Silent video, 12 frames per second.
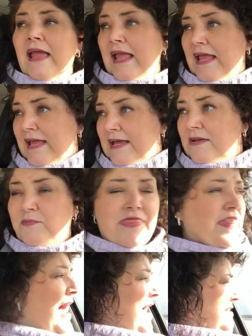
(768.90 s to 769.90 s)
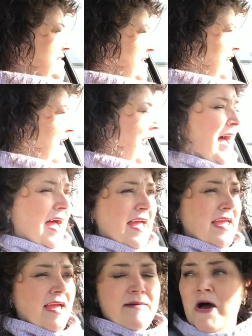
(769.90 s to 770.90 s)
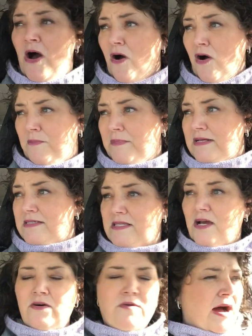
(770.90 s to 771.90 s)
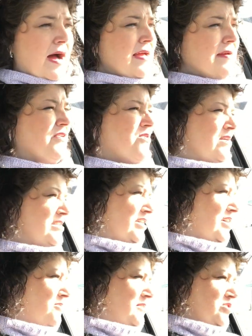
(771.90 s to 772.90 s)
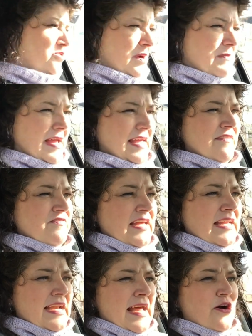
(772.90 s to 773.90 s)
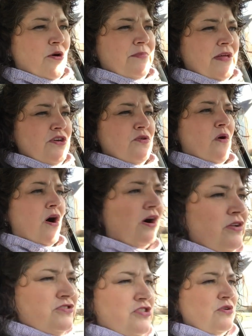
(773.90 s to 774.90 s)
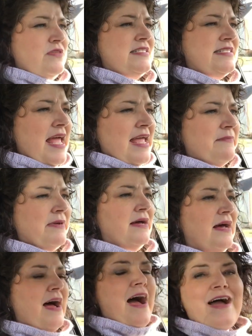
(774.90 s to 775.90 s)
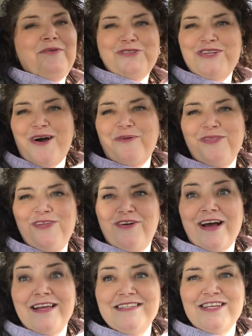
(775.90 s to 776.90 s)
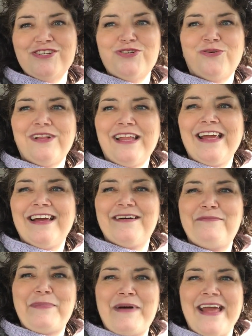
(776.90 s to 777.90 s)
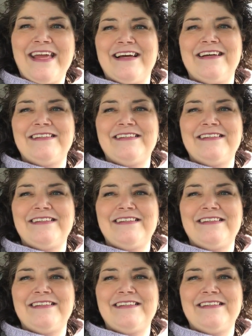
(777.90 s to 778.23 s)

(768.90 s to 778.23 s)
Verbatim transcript: And with that, I am home. So I am going to go enjoy my evening and I hope that you all do the same. I will talk with you guys shortly. Bye-bye.